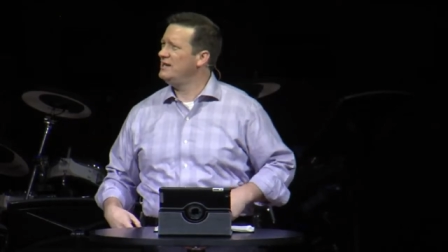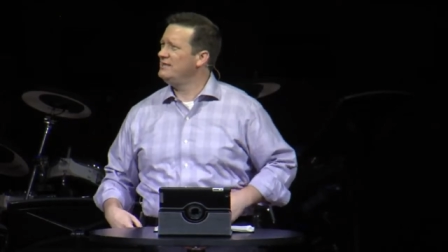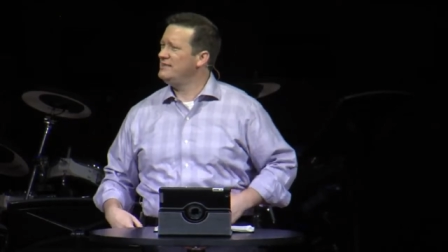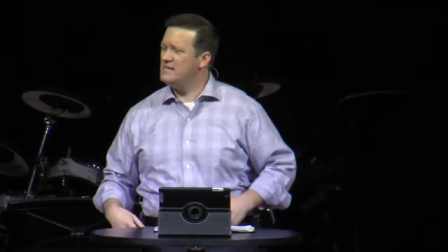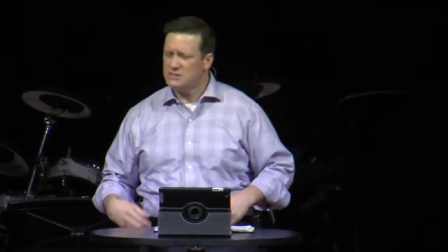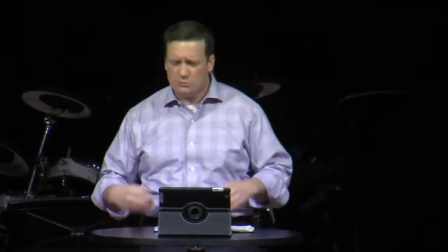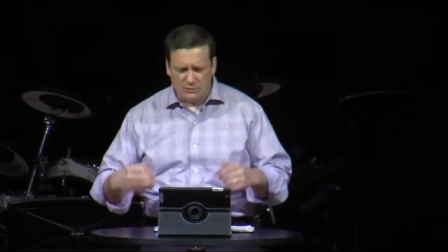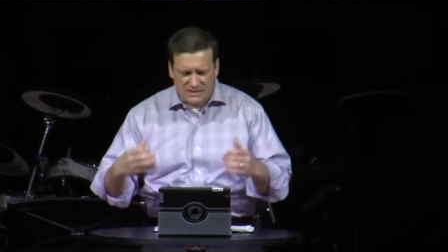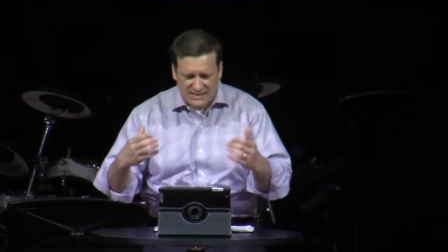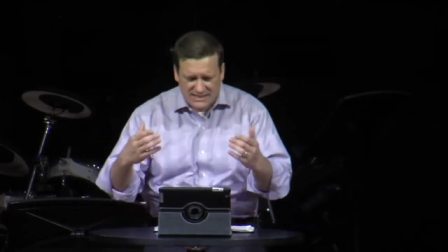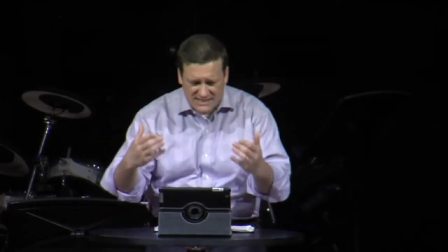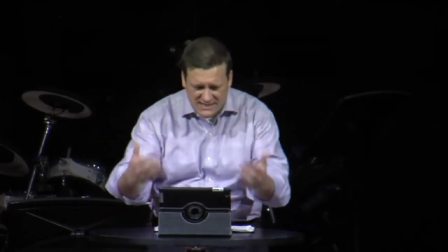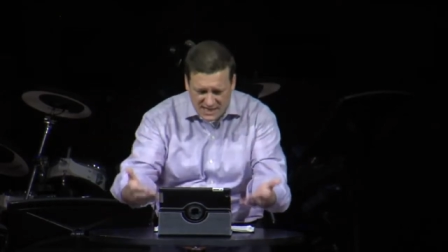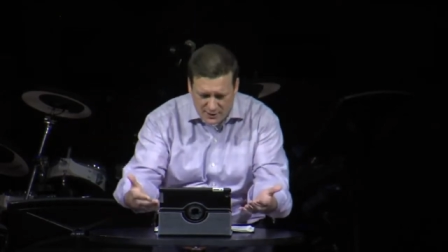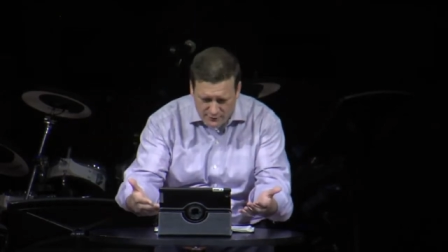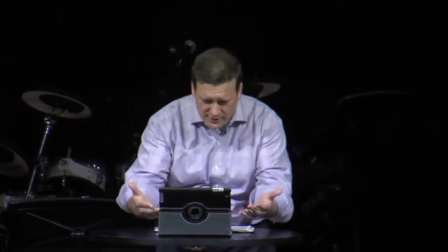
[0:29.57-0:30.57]
This was
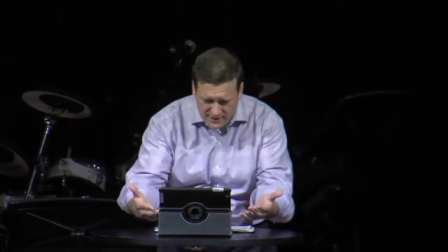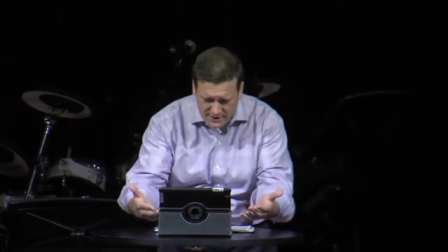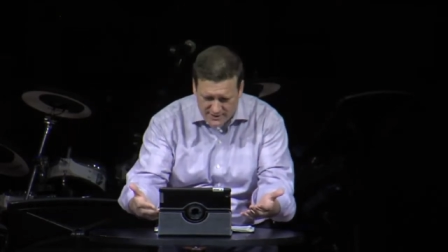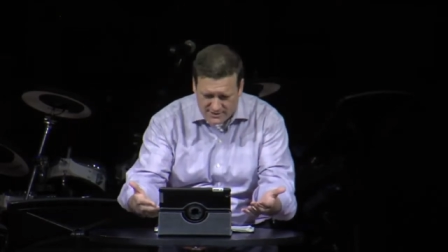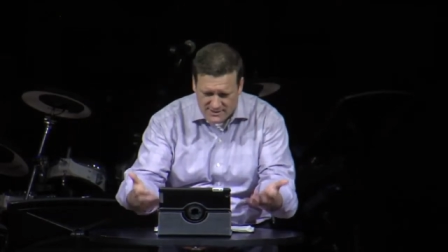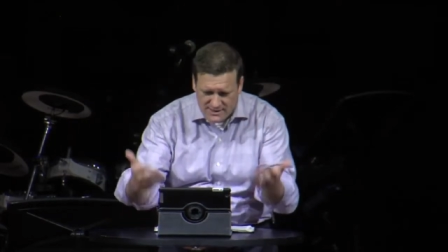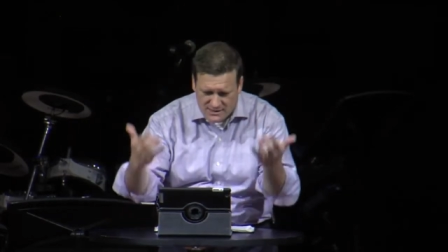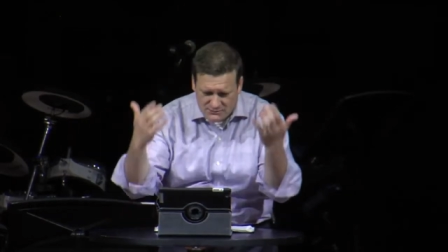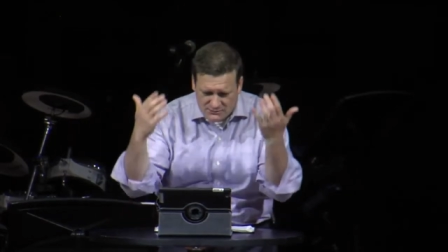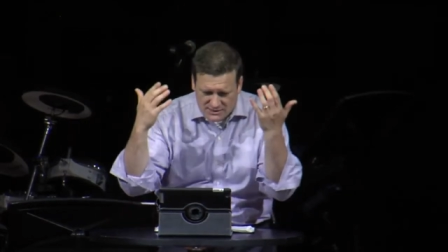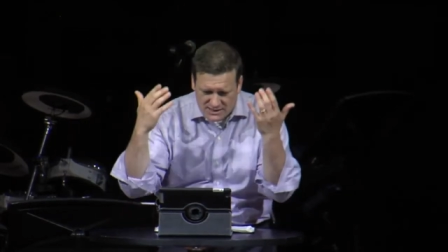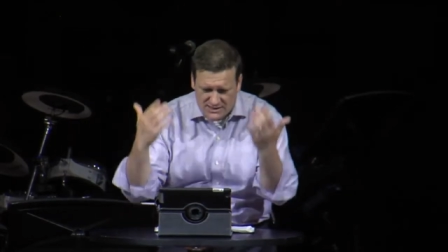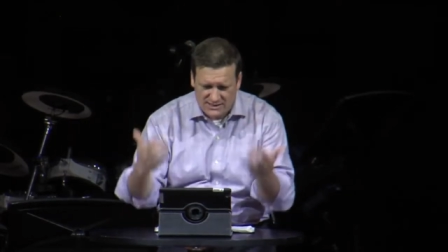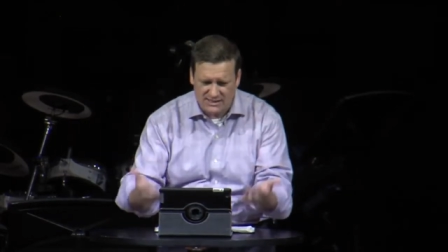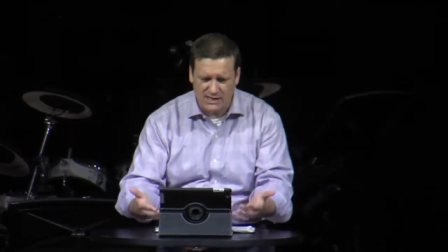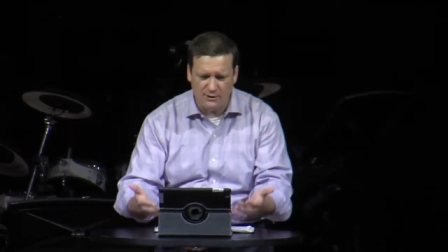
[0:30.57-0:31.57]
serious. This was a
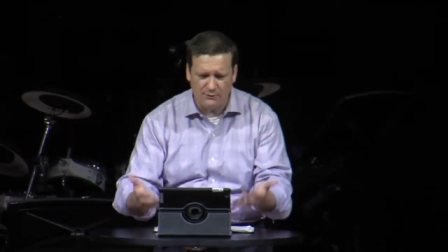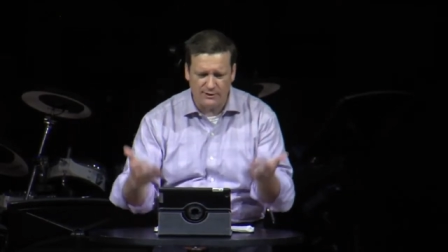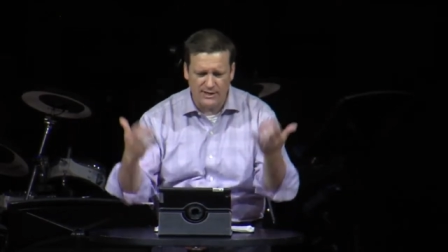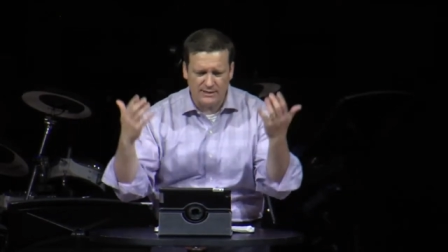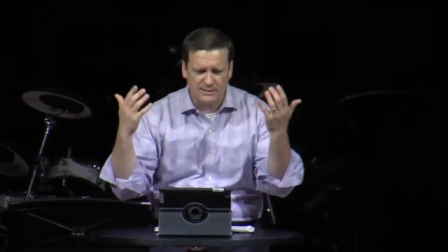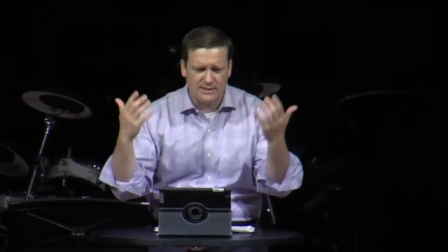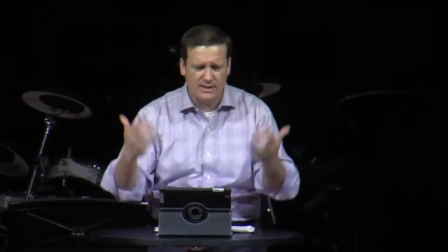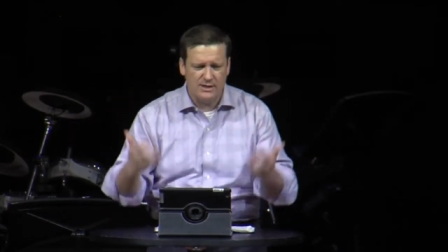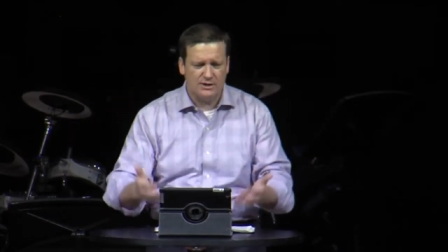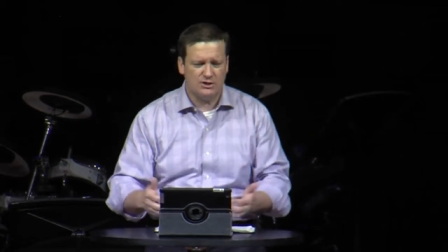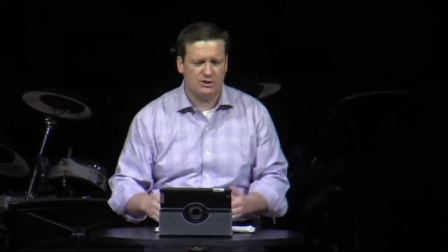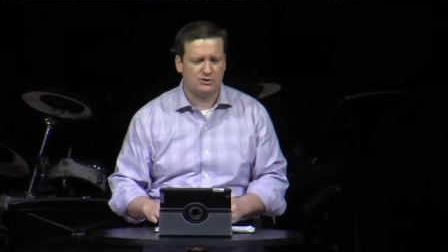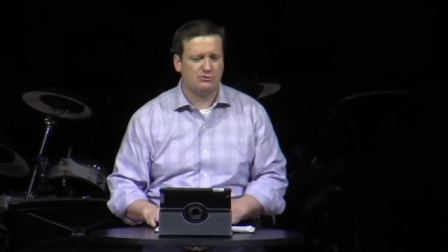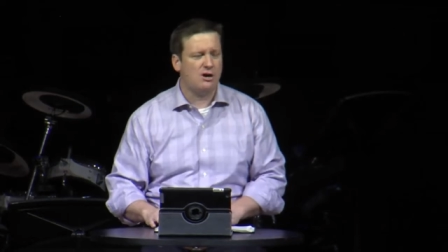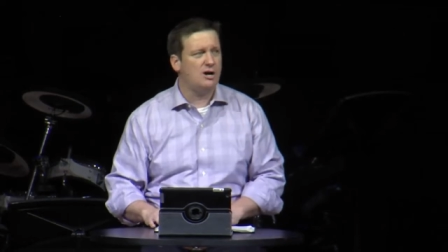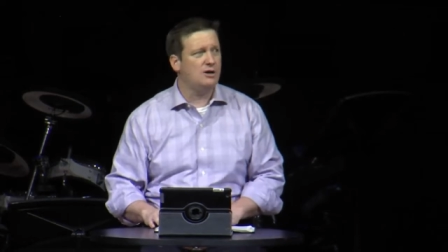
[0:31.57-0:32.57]
serious
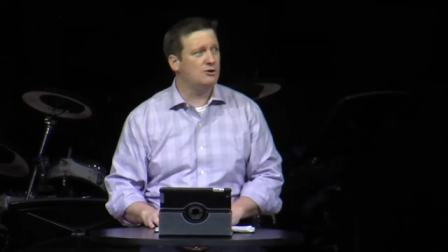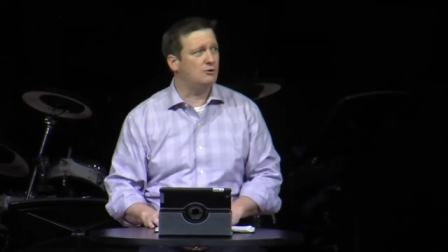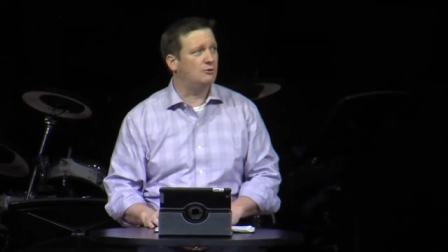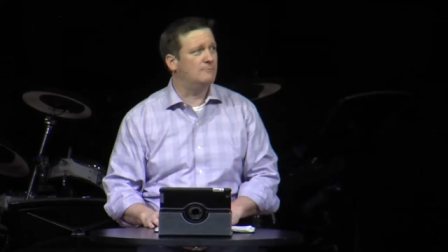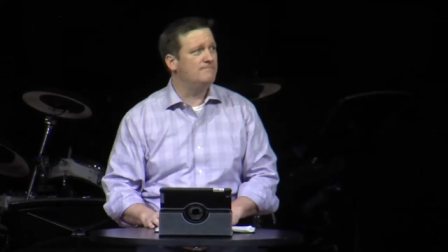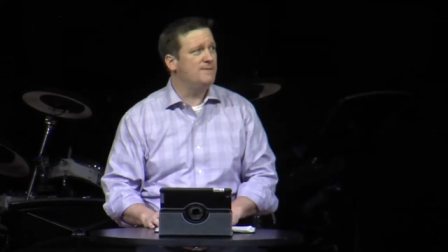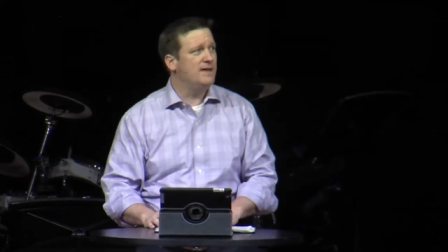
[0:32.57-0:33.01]
struggle.